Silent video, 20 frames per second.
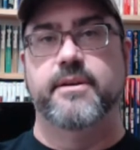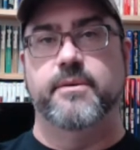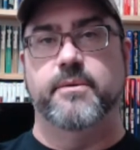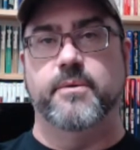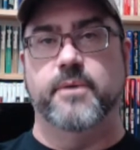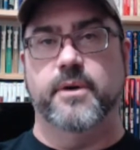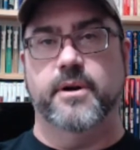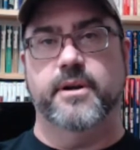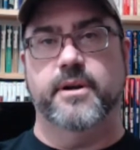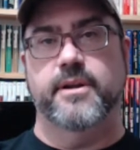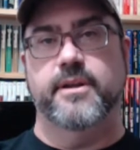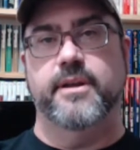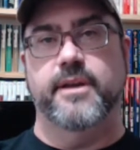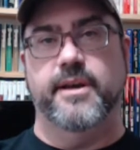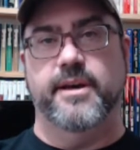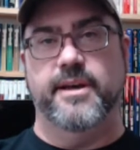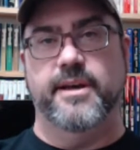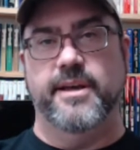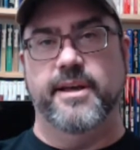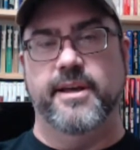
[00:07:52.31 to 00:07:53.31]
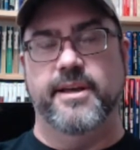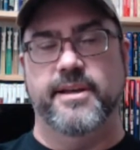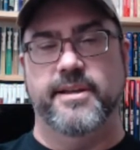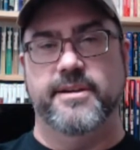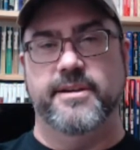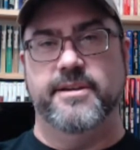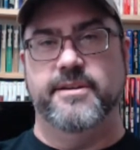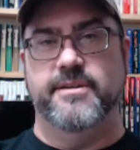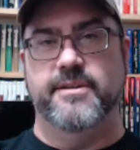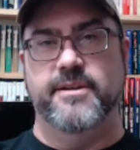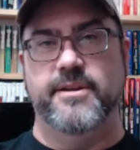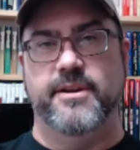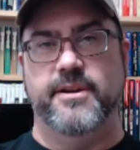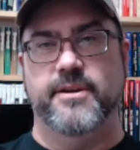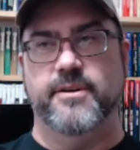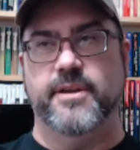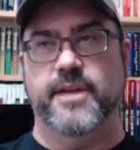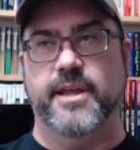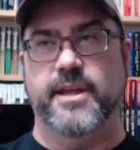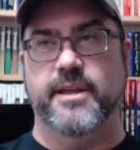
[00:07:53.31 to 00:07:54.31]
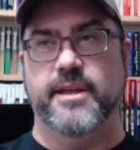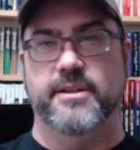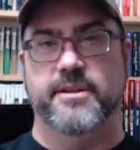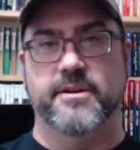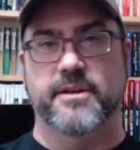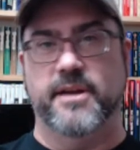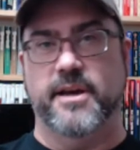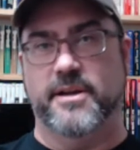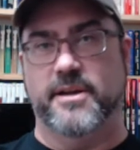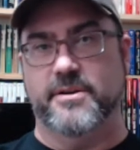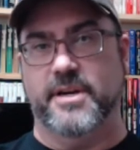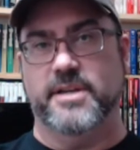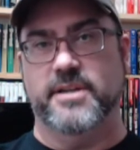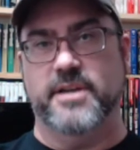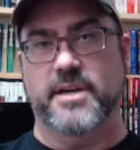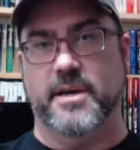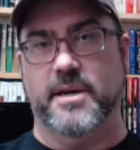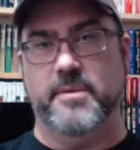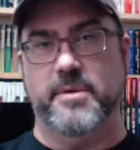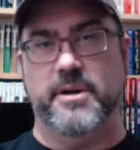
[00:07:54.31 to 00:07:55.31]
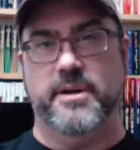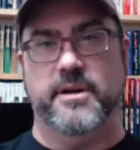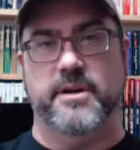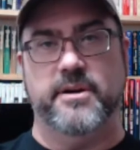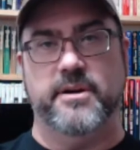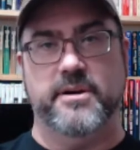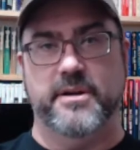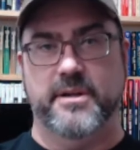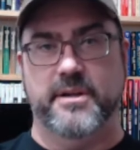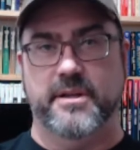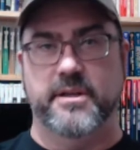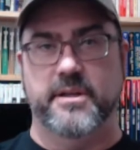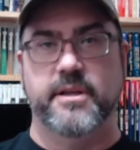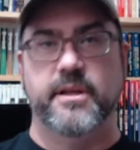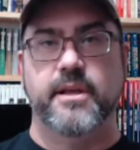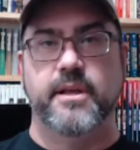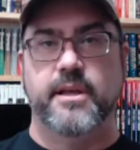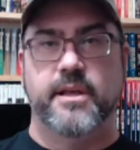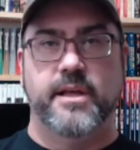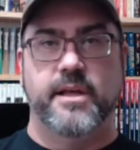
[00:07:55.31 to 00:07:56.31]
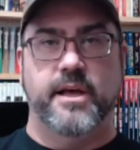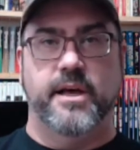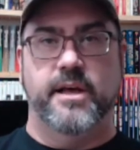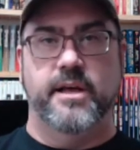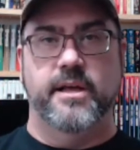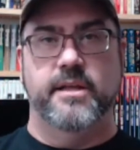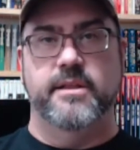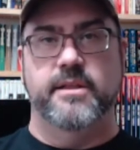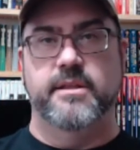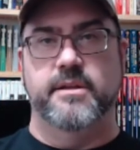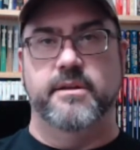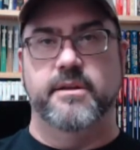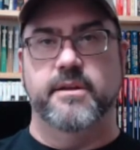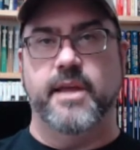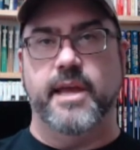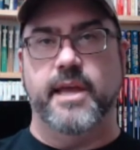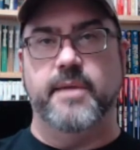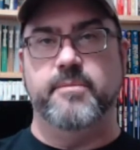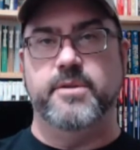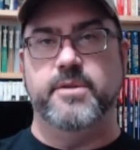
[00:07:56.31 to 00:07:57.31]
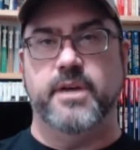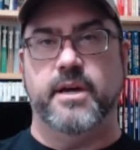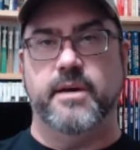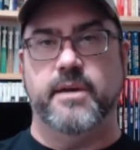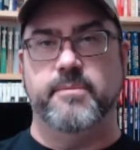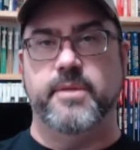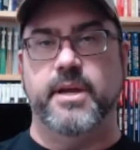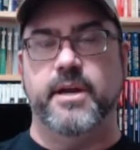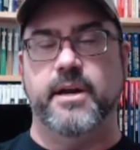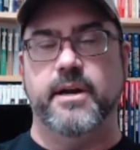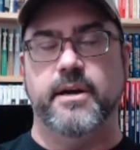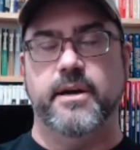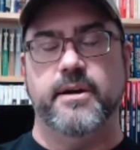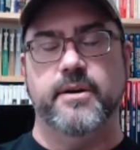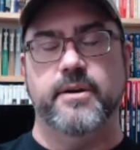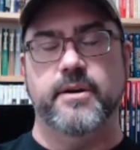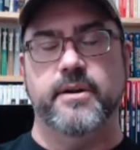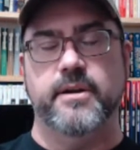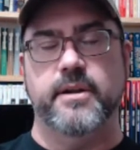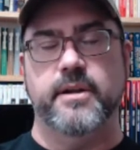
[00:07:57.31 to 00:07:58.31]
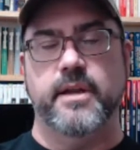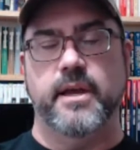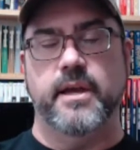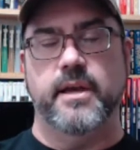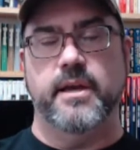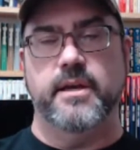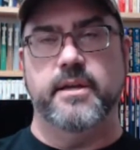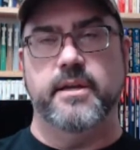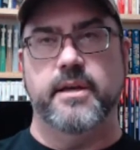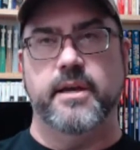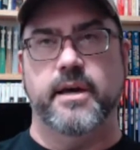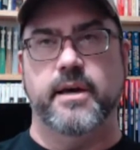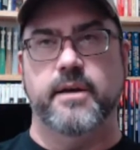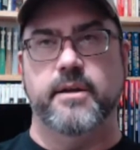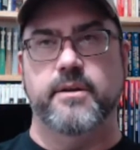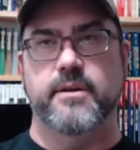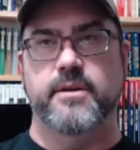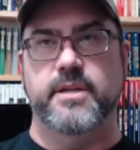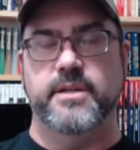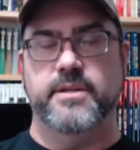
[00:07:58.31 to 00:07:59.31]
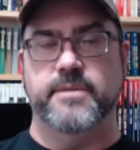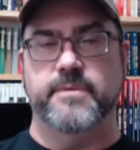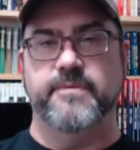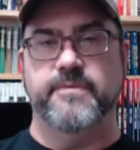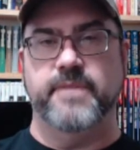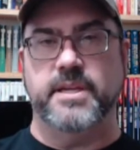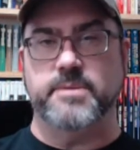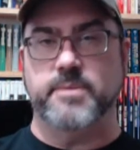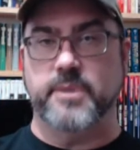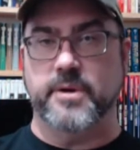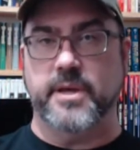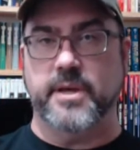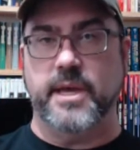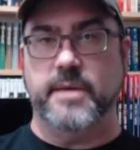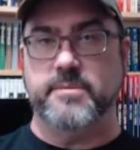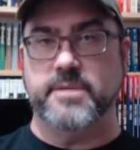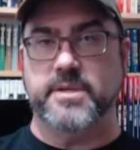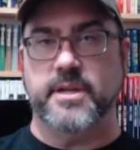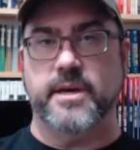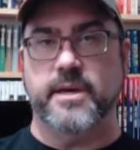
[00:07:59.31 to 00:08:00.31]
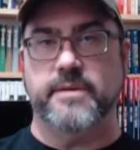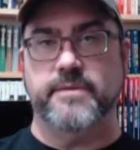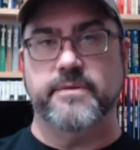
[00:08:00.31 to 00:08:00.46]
work and, getting a little contract job here and a little game job there, and did some Facebook game stuff.